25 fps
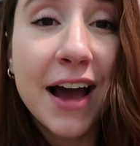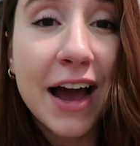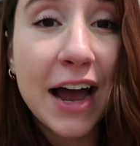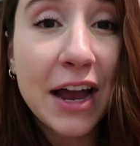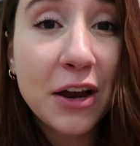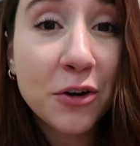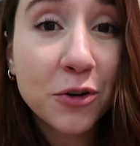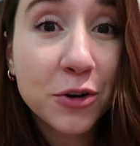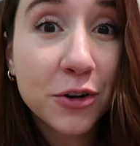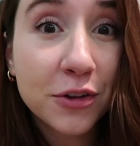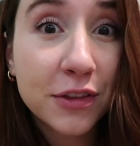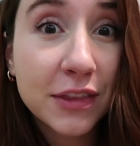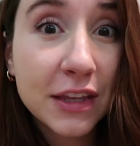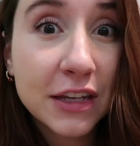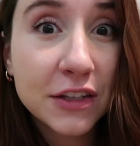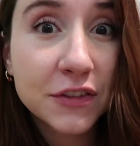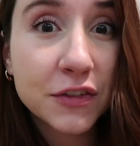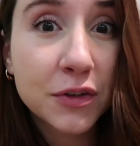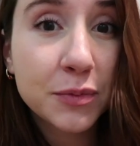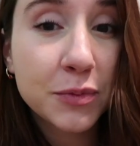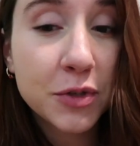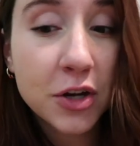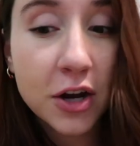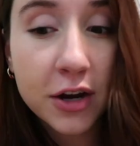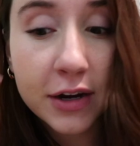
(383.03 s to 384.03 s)
I order things
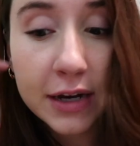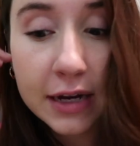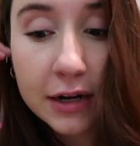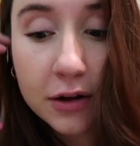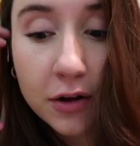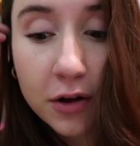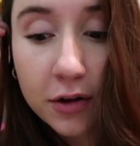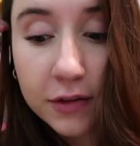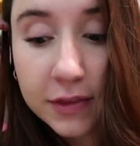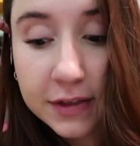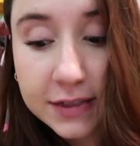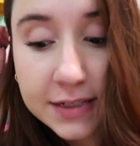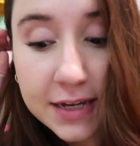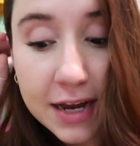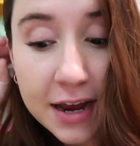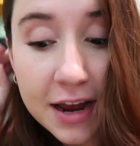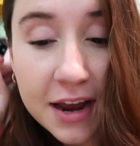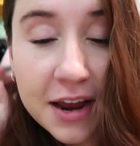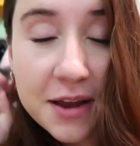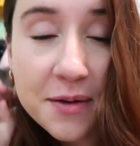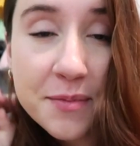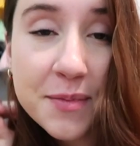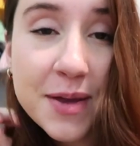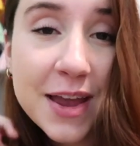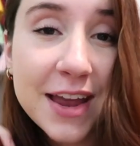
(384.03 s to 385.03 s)
from Target all the
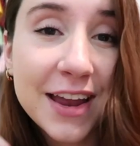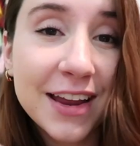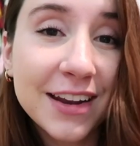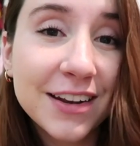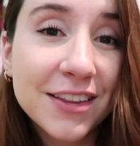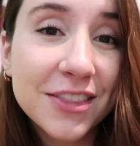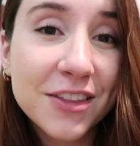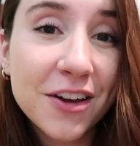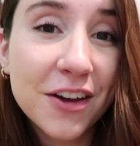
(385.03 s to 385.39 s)
time and